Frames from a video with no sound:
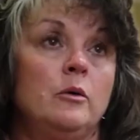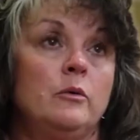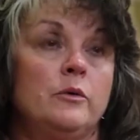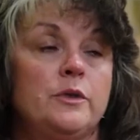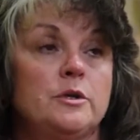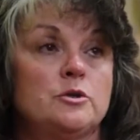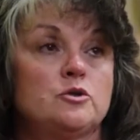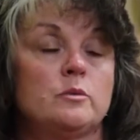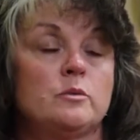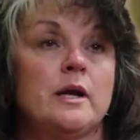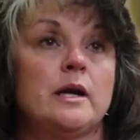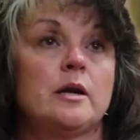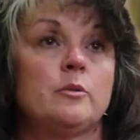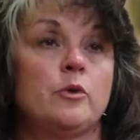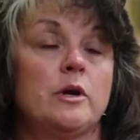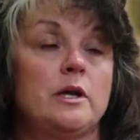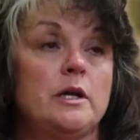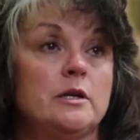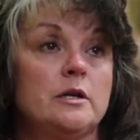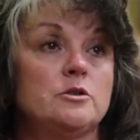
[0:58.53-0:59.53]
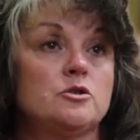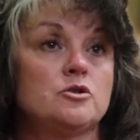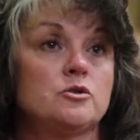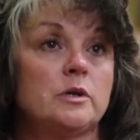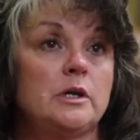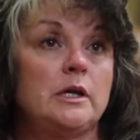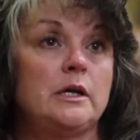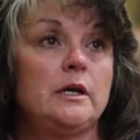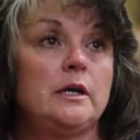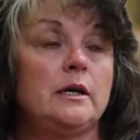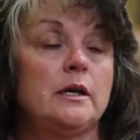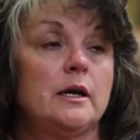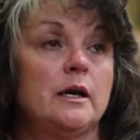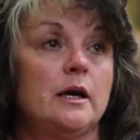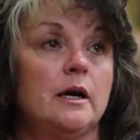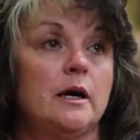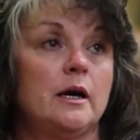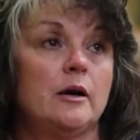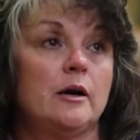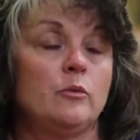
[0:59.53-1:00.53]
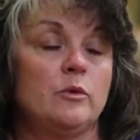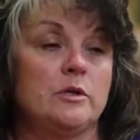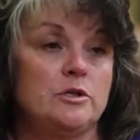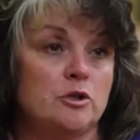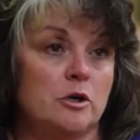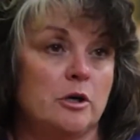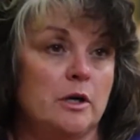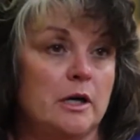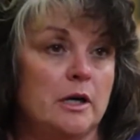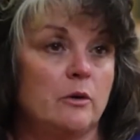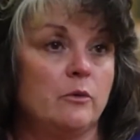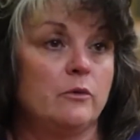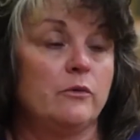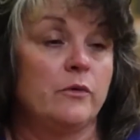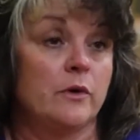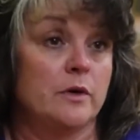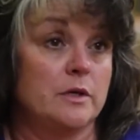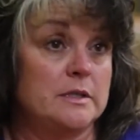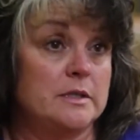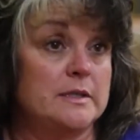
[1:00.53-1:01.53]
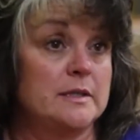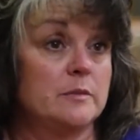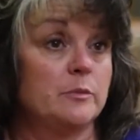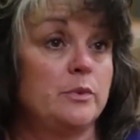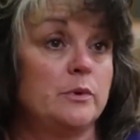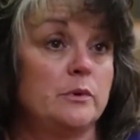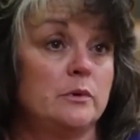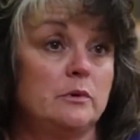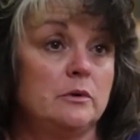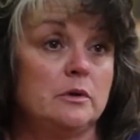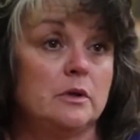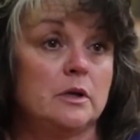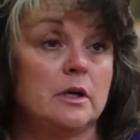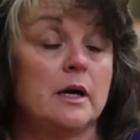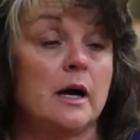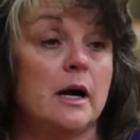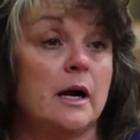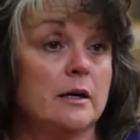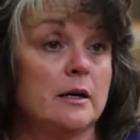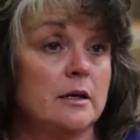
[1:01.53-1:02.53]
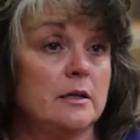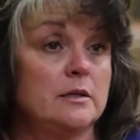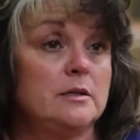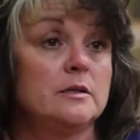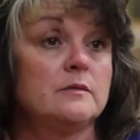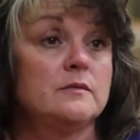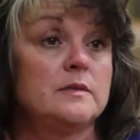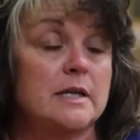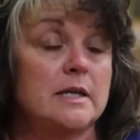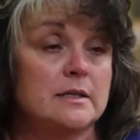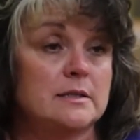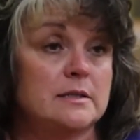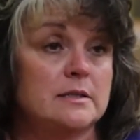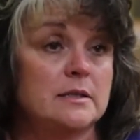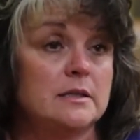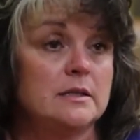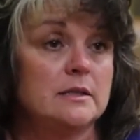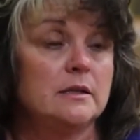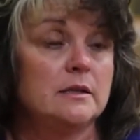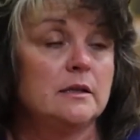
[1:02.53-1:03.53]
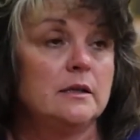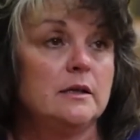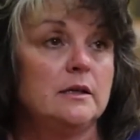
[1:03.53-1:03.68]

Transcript: With the traumatic brain injury, we started out very simple cognitive testing,